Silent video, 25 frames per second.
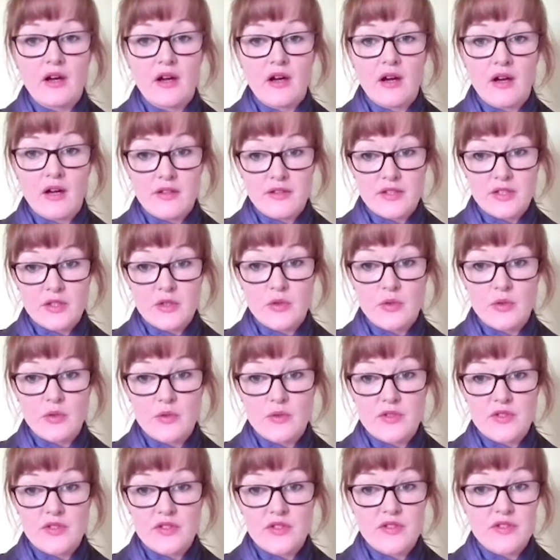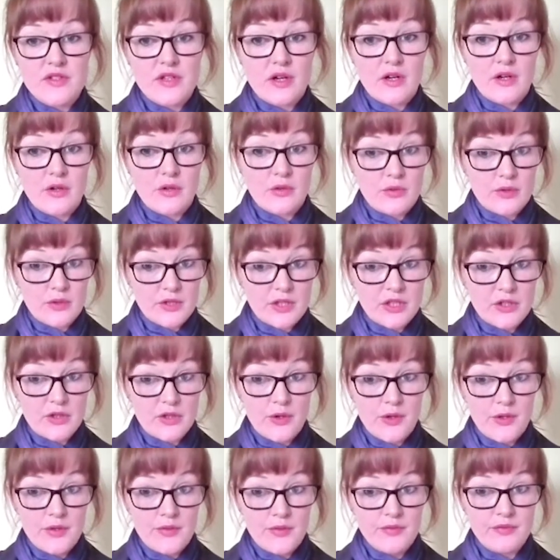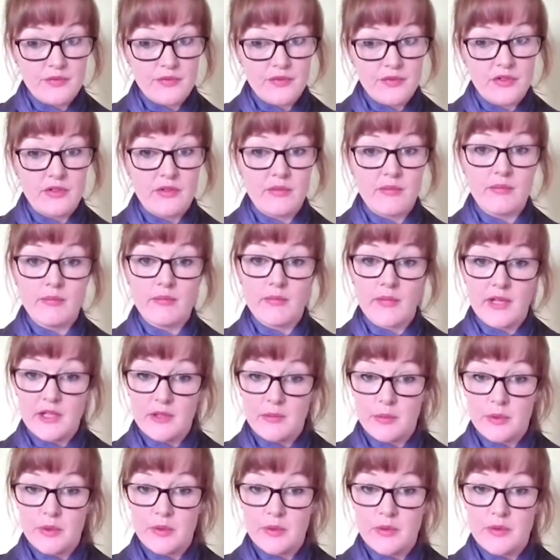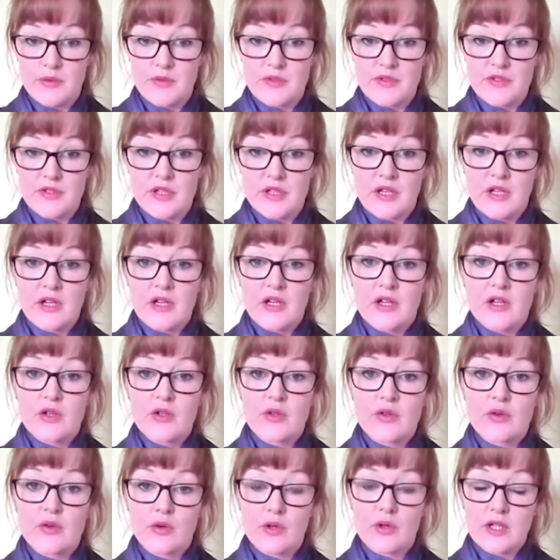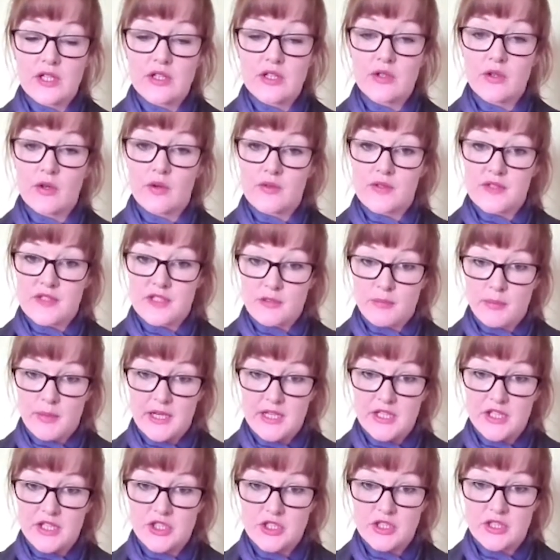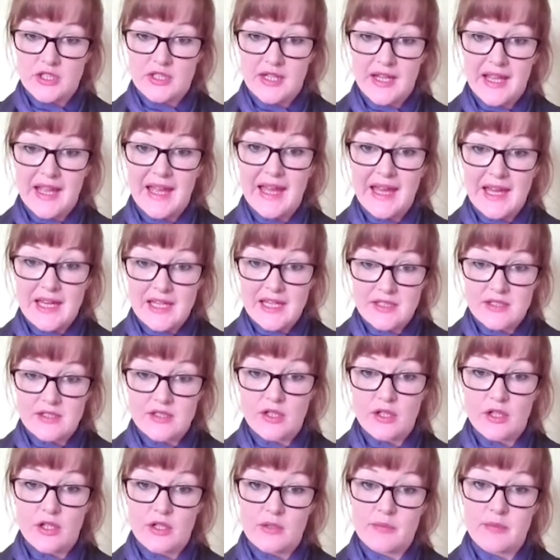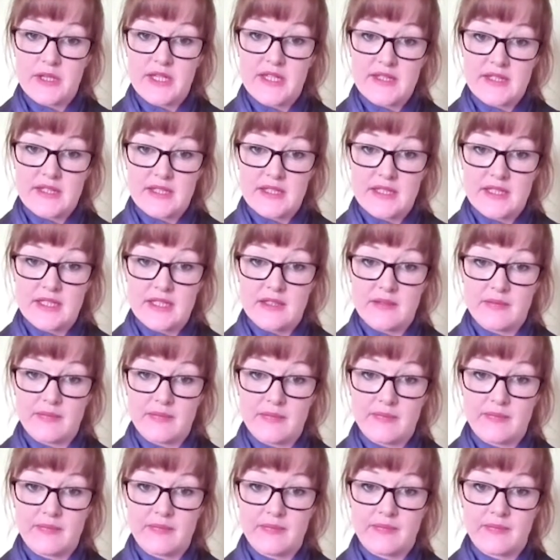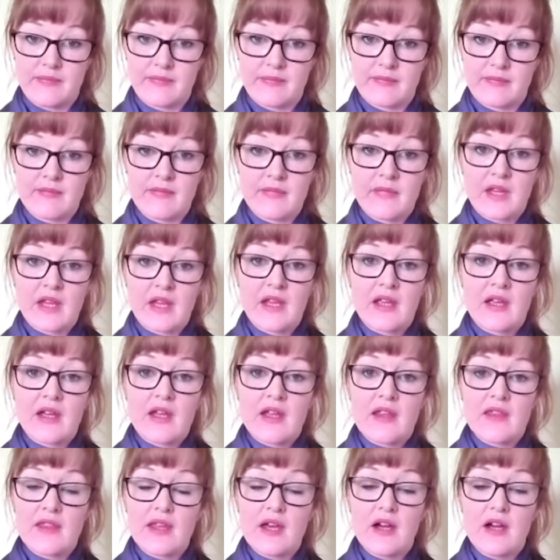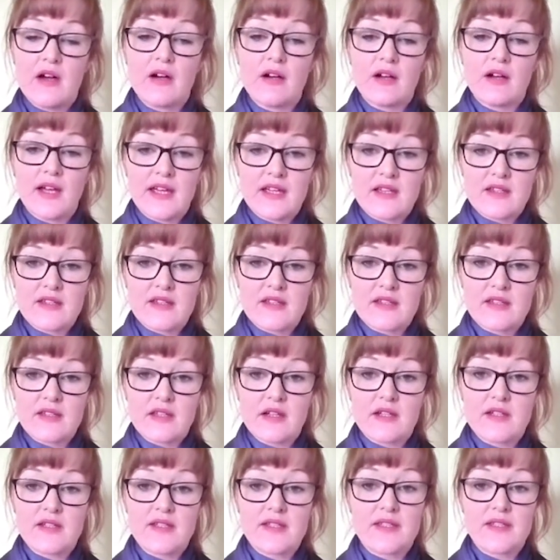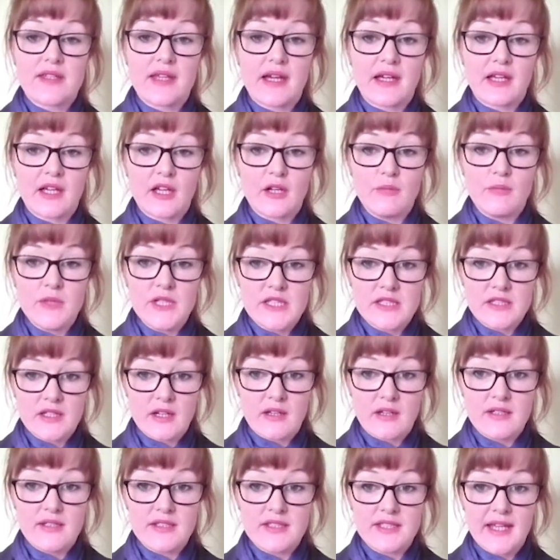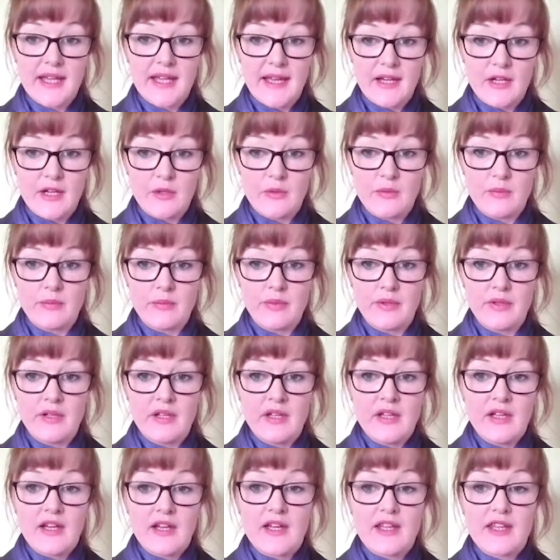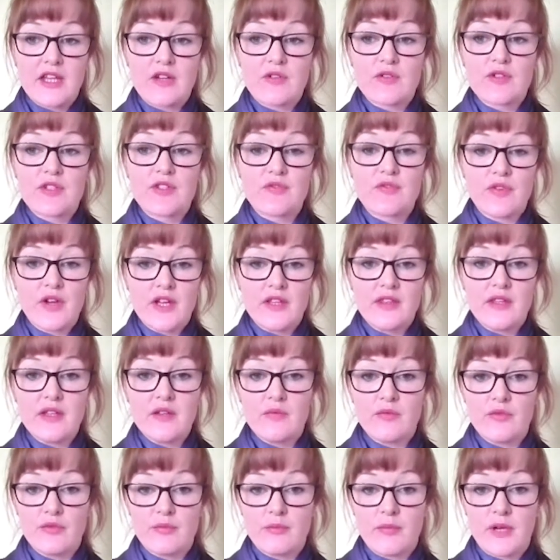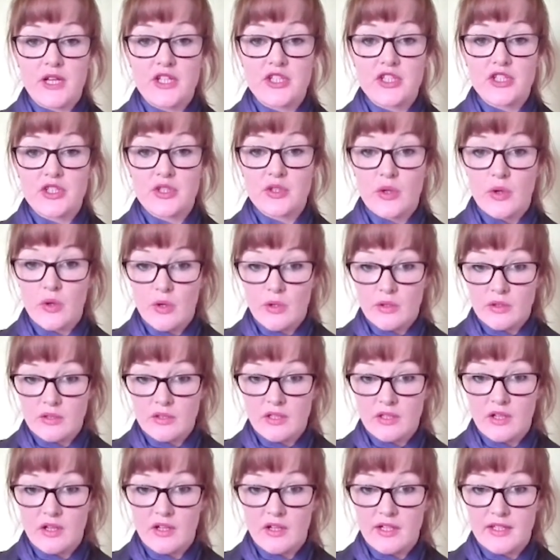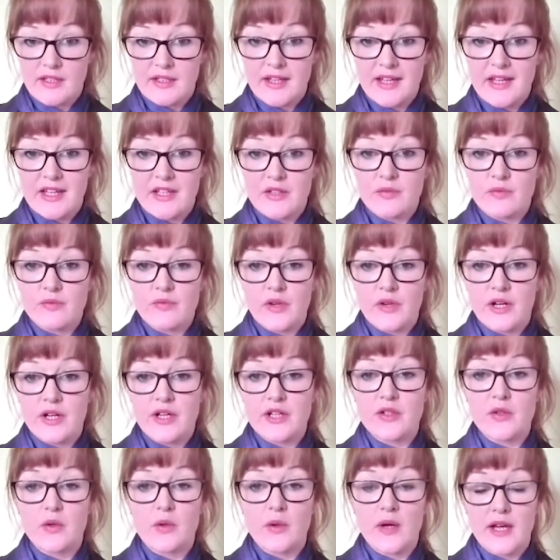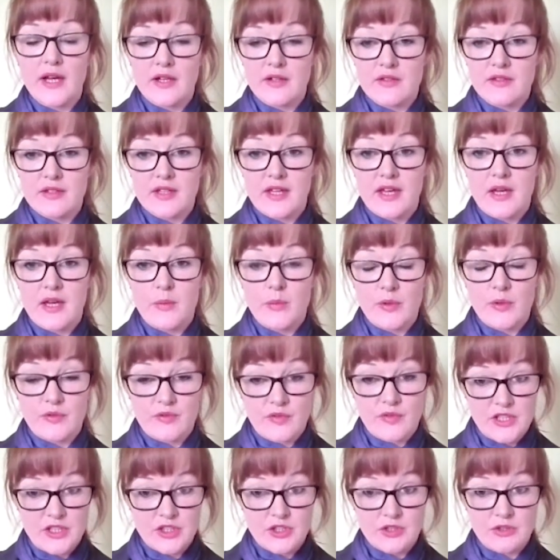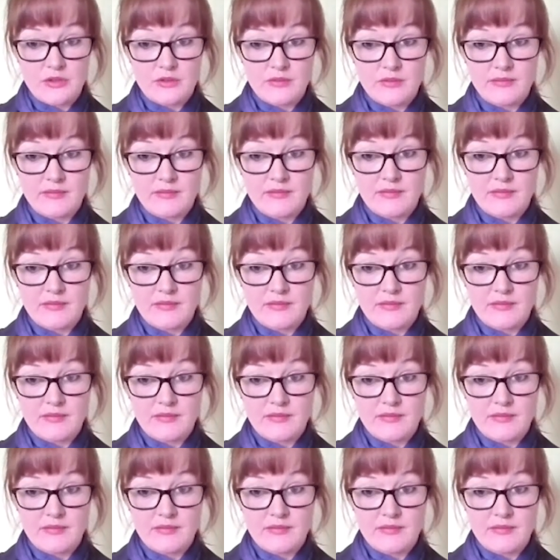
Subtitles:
Other causes are chronic cough, menopause, chronic constipation, and obesity. There are exercises that can be done to help, and there is further information online and via your healthcare professional.